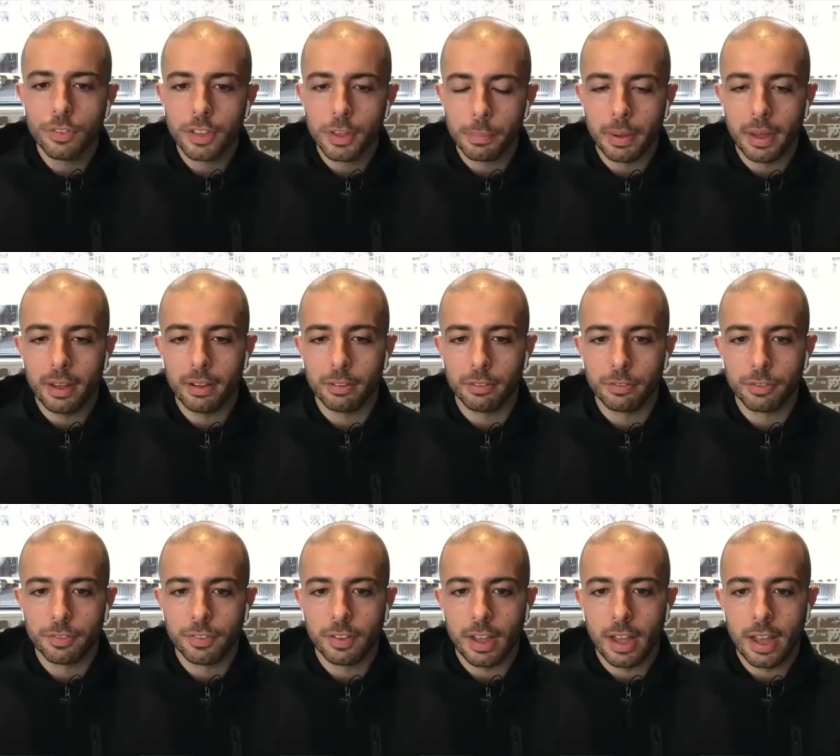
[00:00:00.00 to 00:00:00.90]

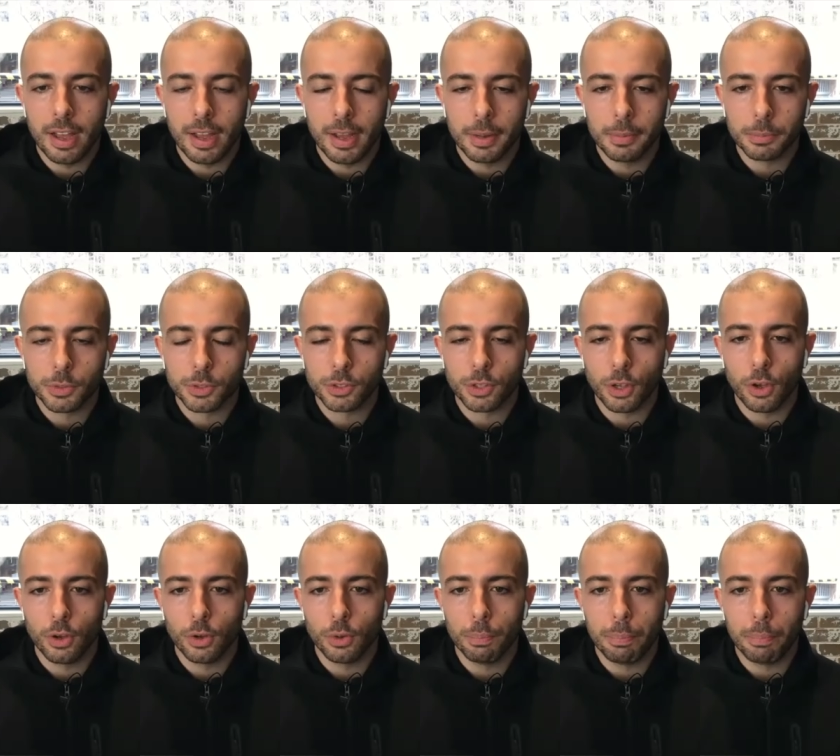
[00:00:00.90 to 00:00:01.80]
above. Um,
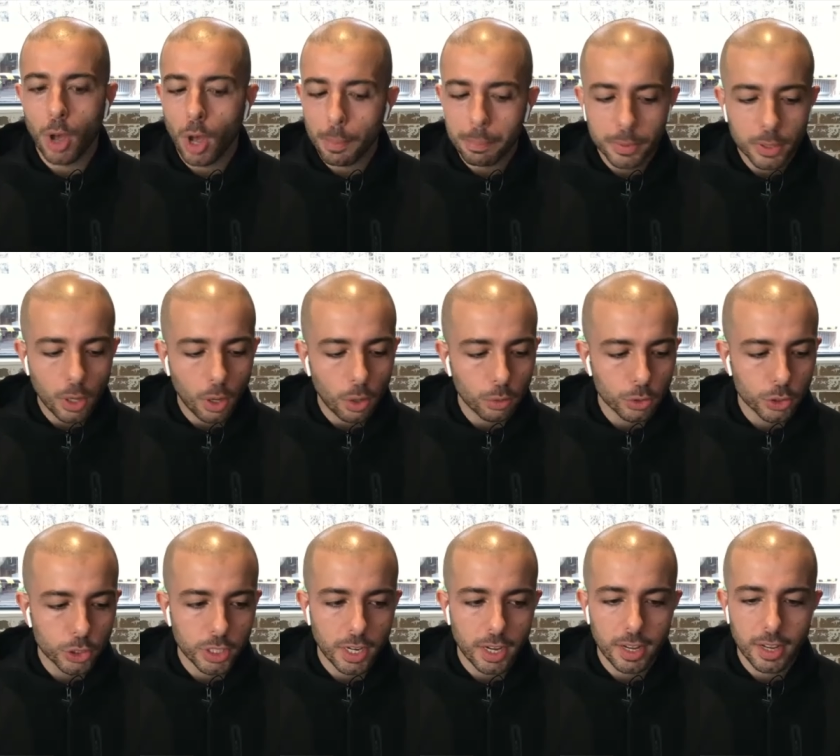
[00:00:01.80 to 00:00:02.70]
so pop
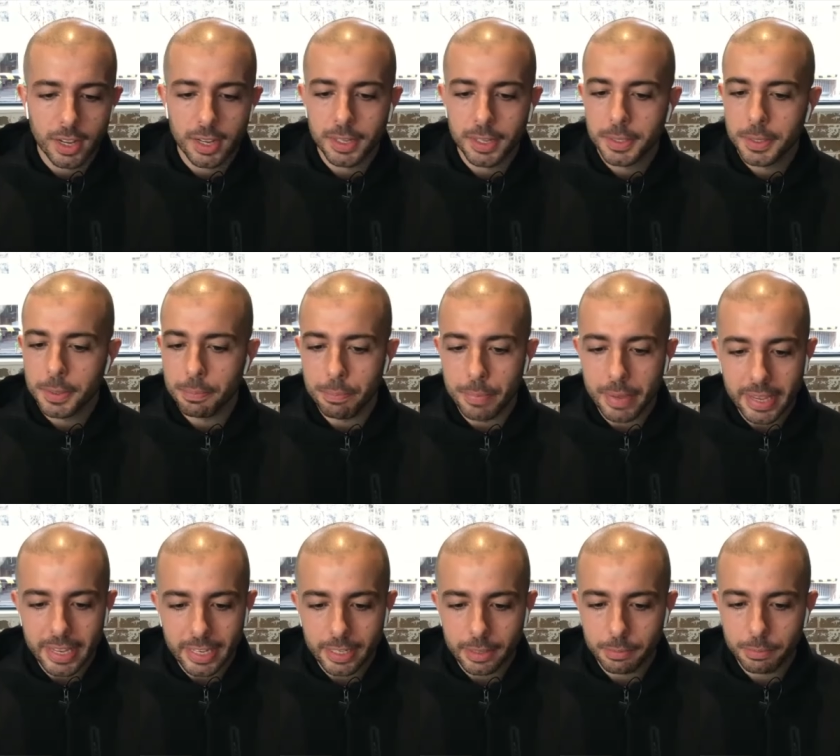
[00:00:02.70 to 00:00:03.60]
culture,
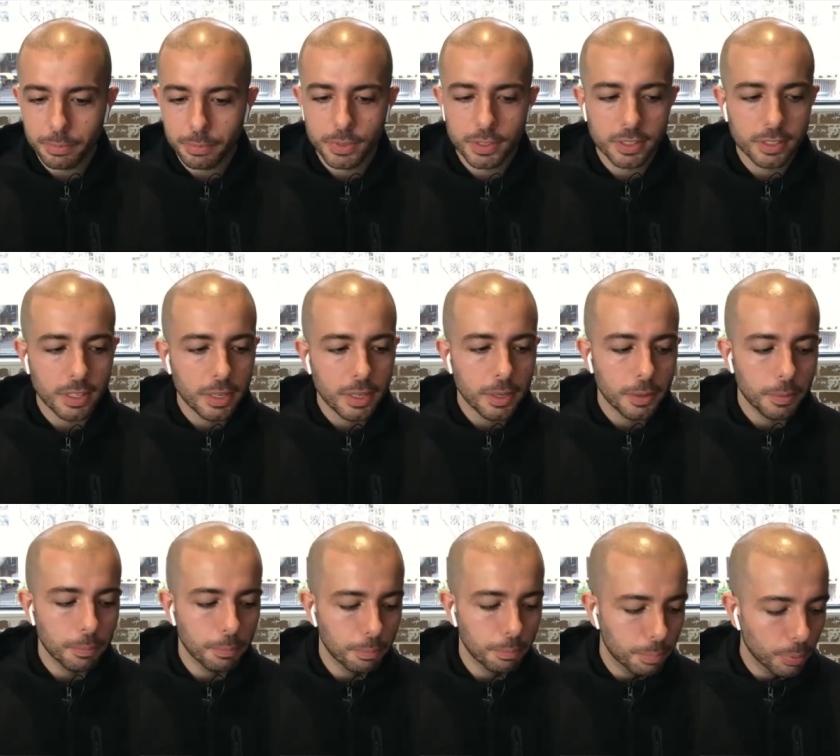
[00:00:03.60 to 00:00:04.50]
memes,
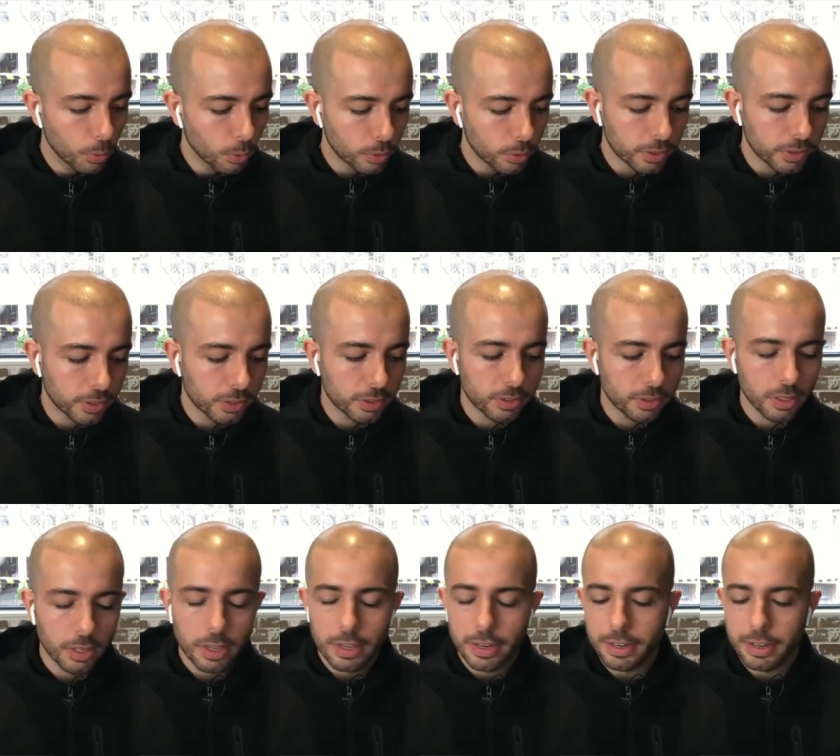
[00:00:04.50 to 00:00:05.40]
books,
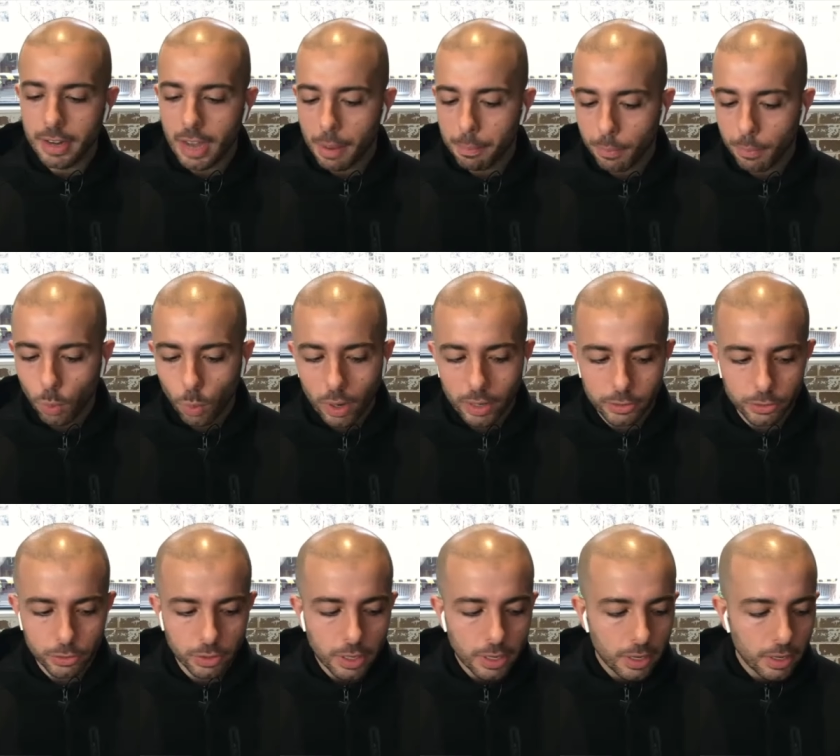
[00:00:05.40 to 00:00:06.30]
number
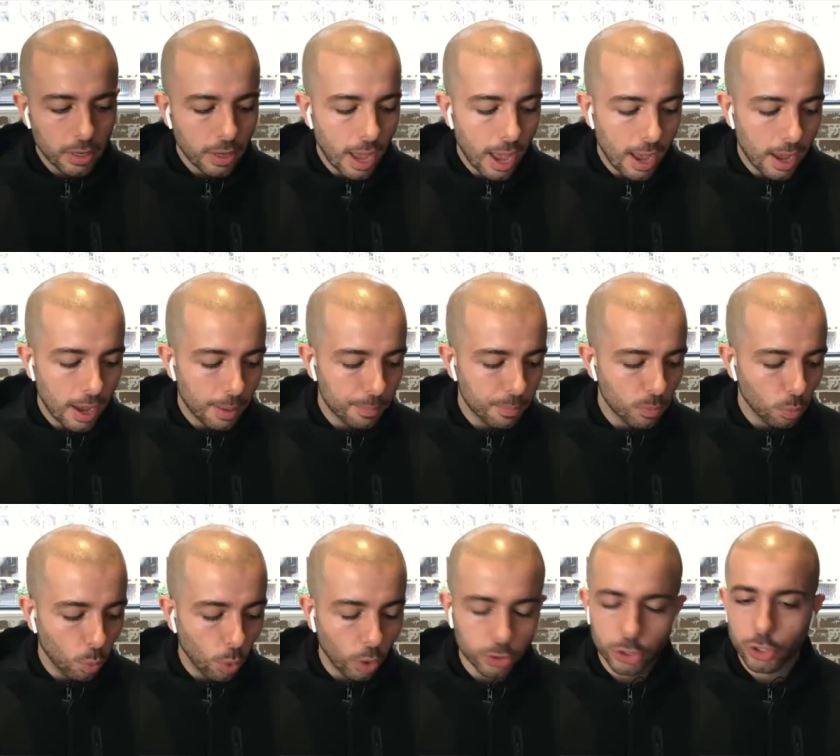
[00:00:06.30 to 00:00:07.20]
one um,
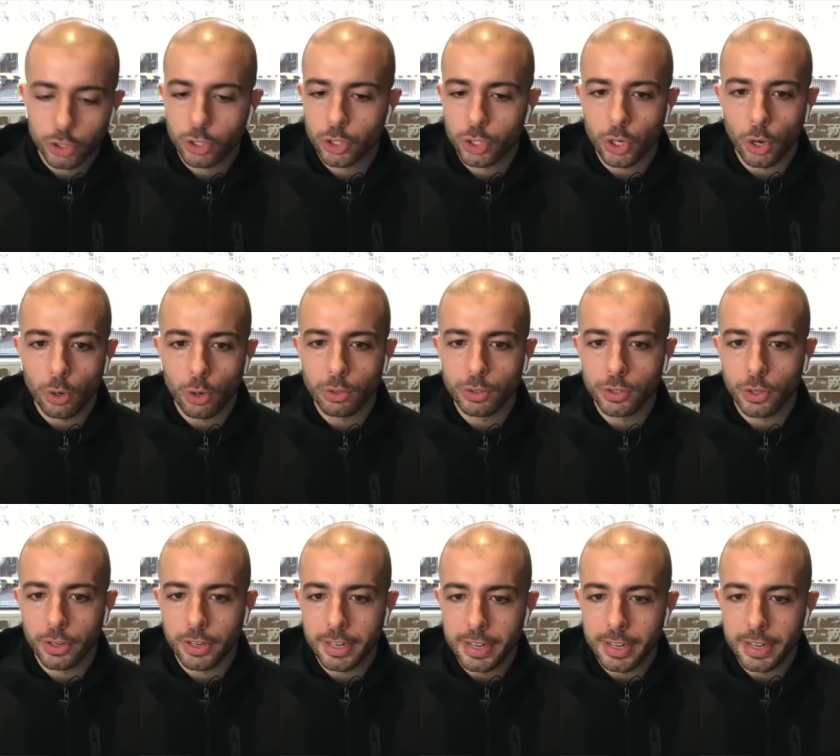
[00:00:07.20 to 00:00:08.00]
watched shows on